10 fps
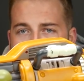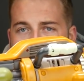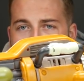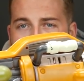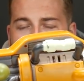
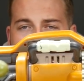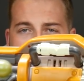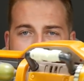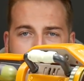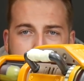of the
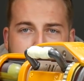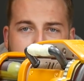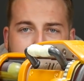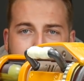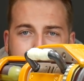pumpkin launcher
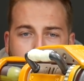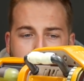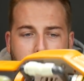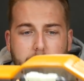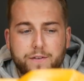in Fortnite.